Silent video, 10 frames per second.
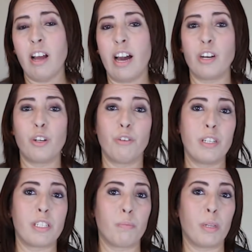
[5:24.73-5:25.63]
I don't know if
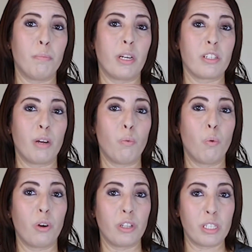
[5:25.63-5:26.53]
it's something because I
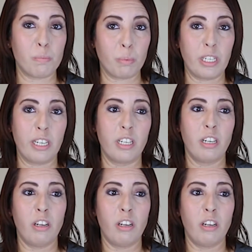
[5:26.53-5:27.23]
wore the splint